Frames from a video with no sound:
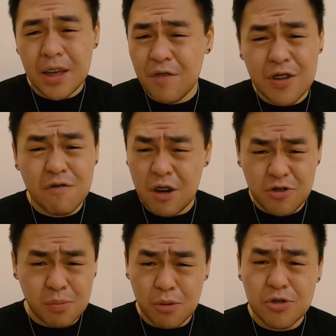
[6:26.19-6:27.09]
Even the
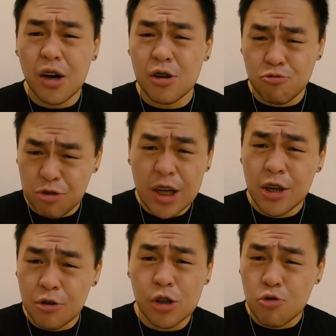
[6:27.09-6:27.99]
vegetables are a really
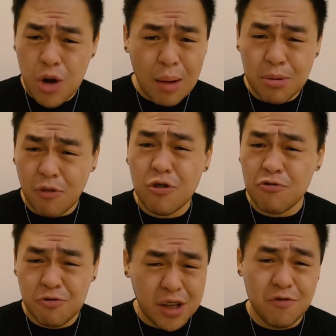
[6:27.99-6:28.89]
good grabber of the
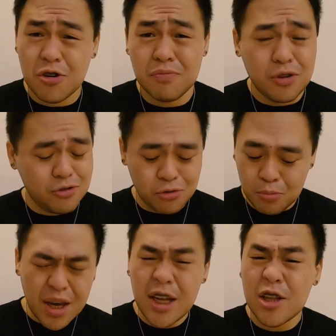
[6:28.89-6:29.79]
flavor of the
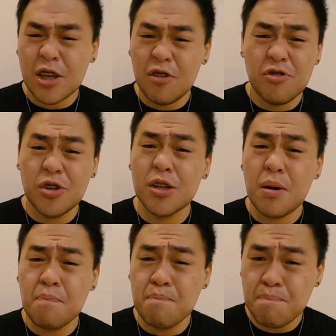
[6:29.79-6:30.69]
soup, and it gives it an
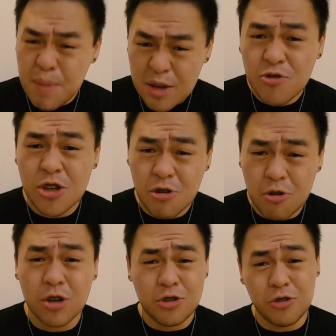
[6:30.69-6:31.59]
amazing
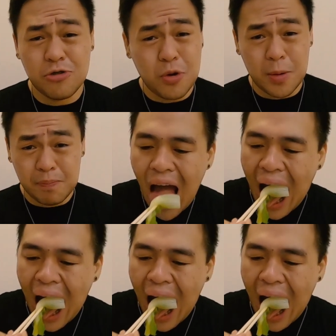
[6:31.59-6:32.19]
crunch as well.